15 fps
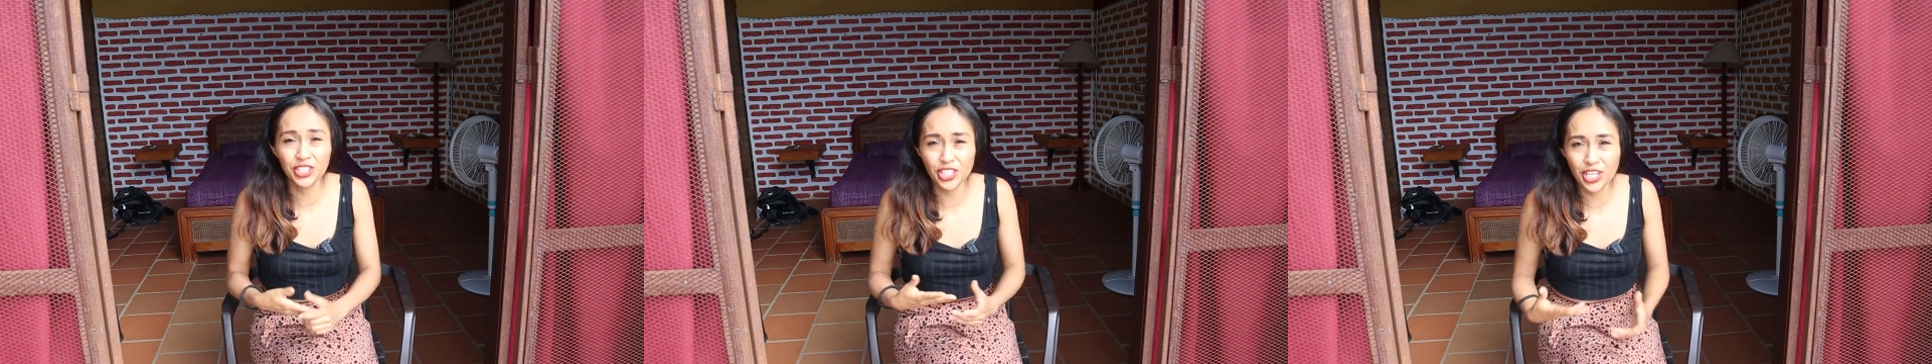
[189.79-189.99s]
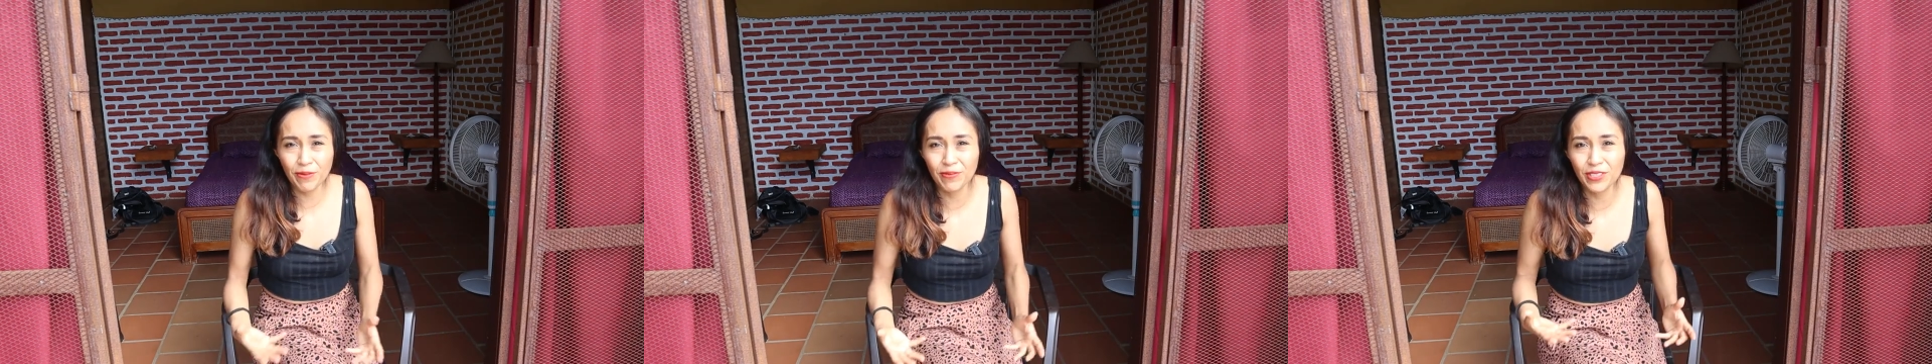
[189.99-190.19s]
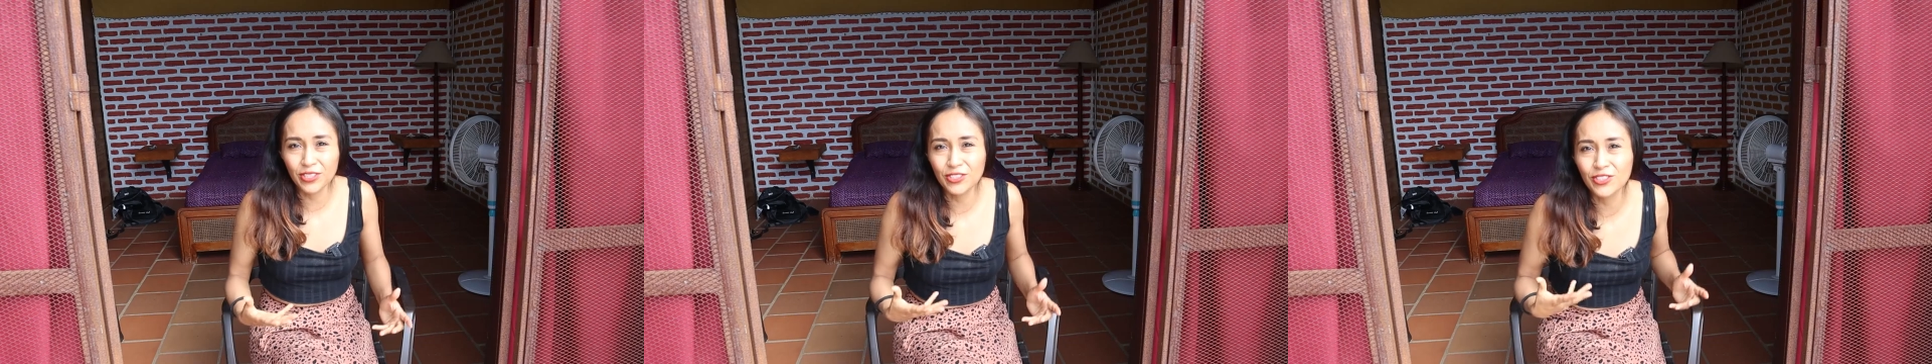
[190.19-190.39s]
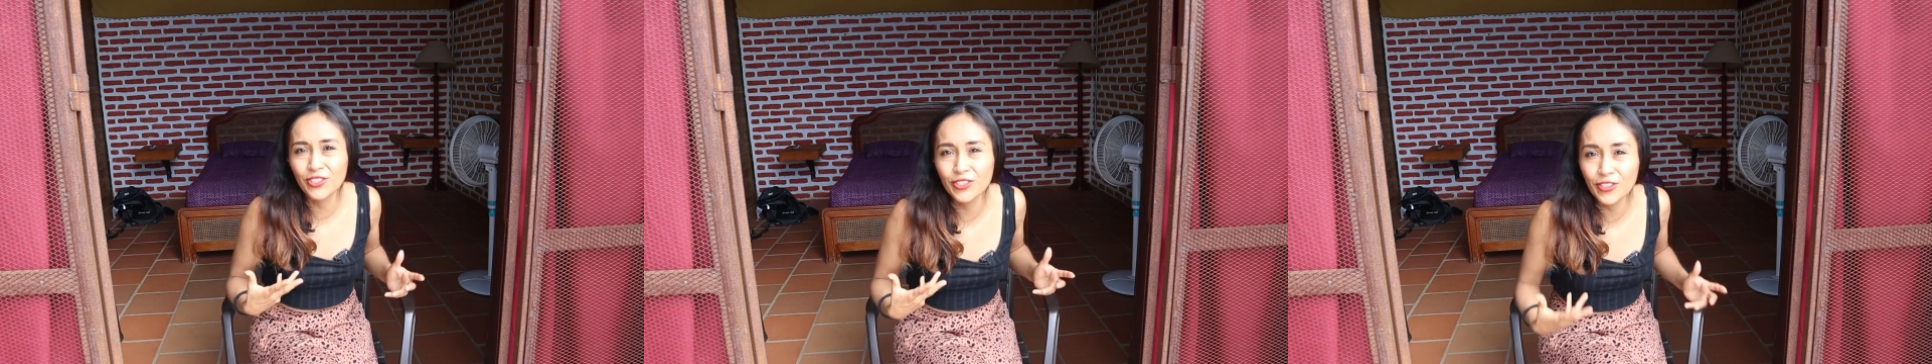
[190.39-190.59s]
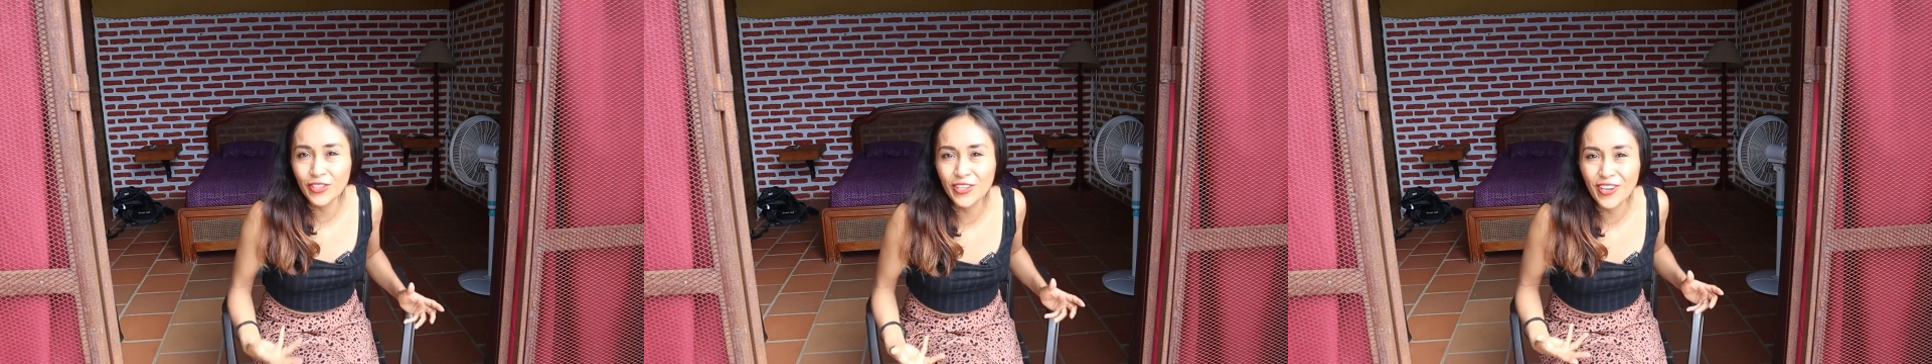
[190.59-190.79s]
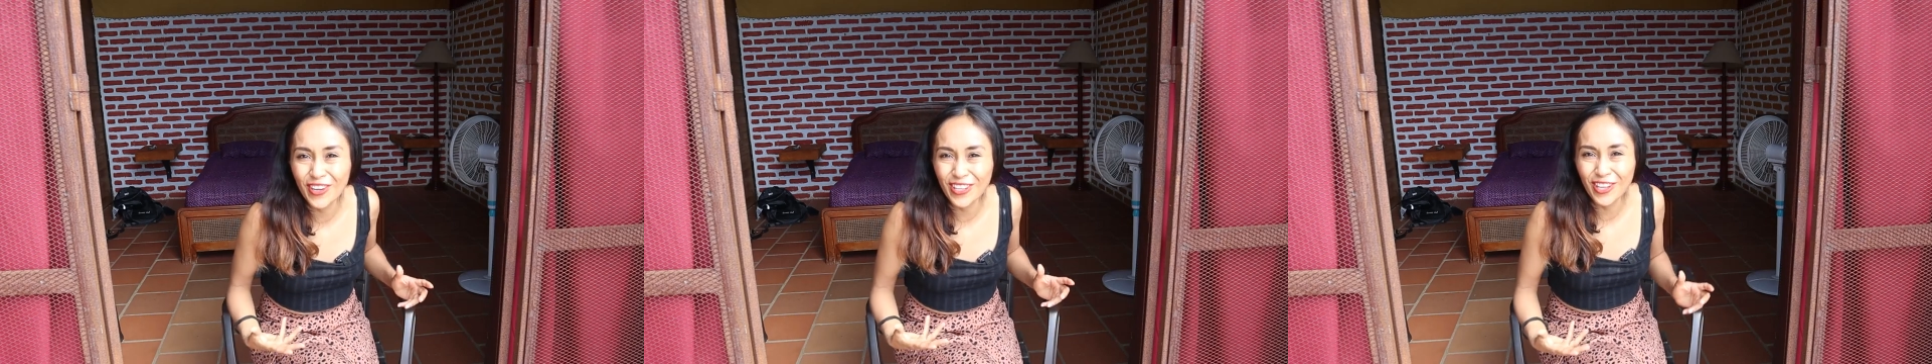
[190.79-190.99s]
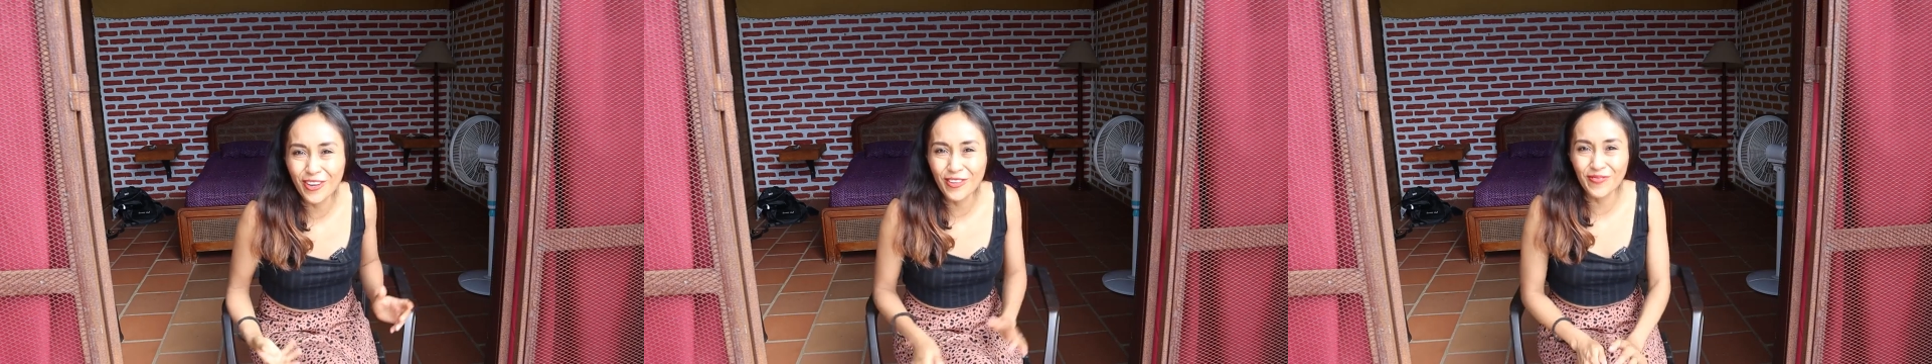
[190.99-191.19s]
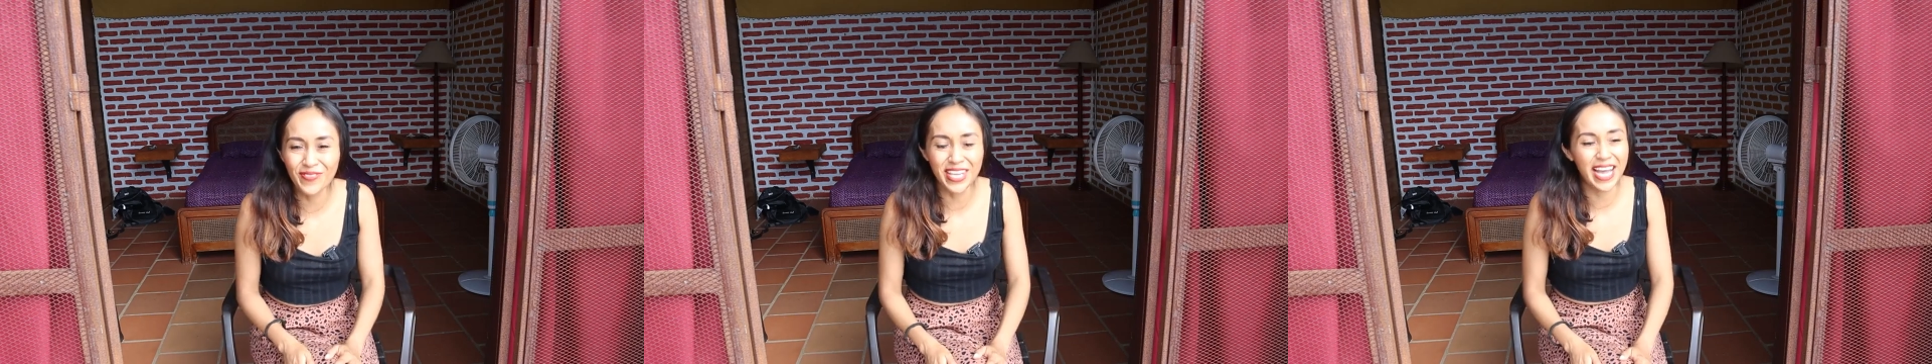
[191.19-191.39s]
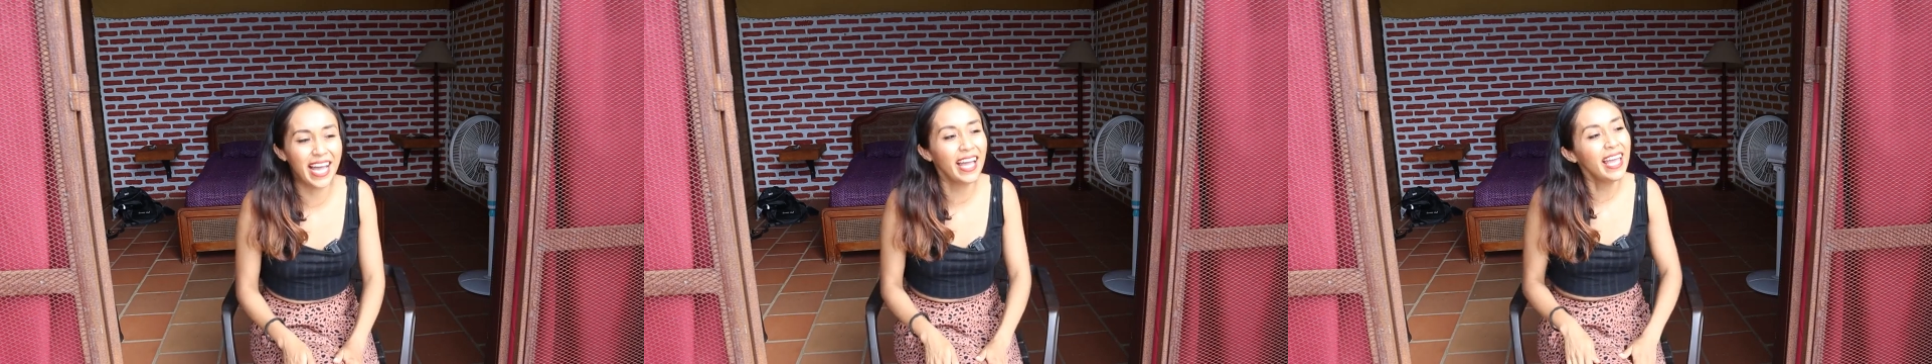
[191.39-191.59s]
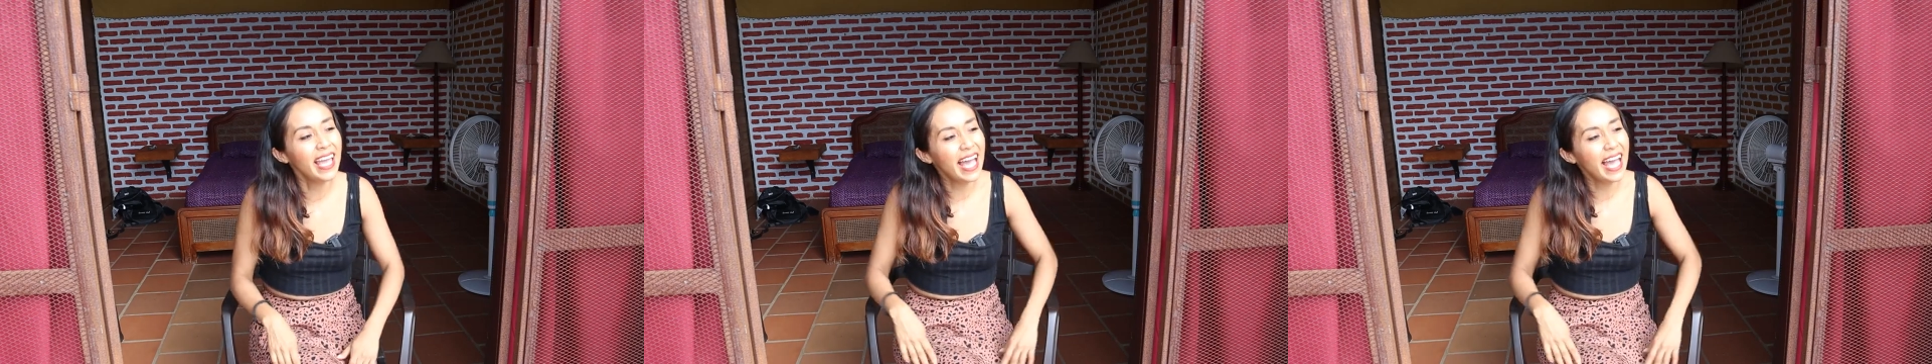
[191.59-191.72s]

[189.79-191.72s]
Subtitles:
trip to Colombia.